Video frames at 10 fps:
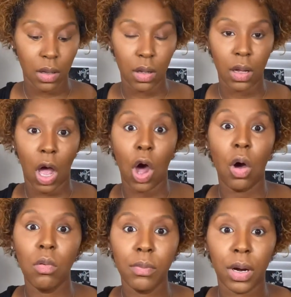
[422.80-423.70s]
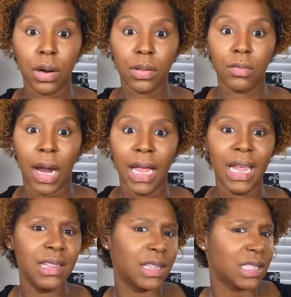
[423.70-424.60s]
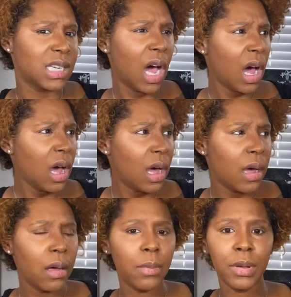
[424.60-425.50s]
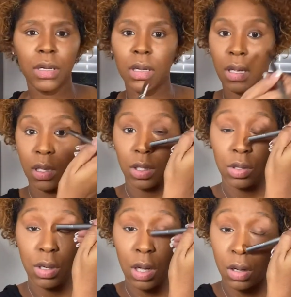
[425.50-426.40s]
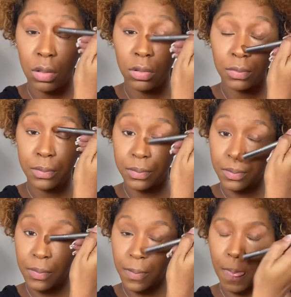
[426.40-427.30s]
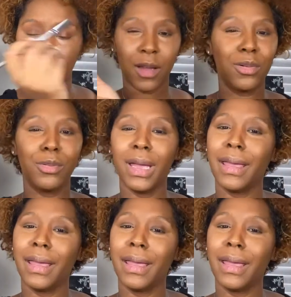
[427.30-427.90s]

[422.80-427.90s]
home birth, right? In the tub, you know. We